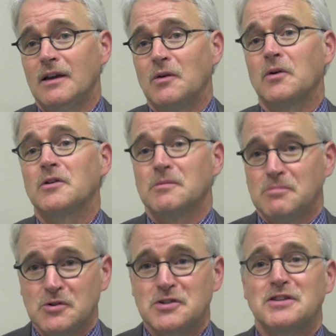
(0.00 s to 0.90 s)
in order to
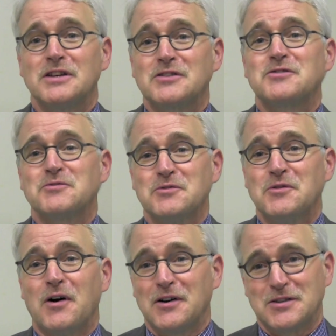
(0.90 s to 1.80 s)
push things
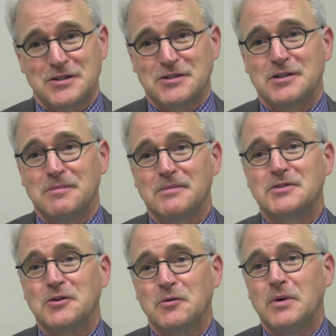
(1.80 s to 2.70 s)
through our system
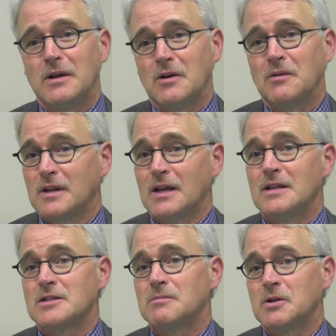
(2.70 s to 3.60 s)
so we don't
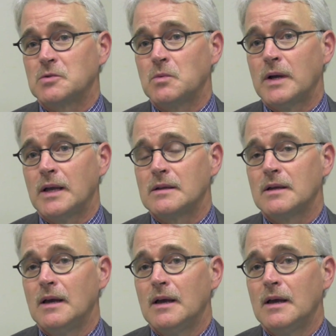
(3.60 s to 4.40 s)
gain so much weight.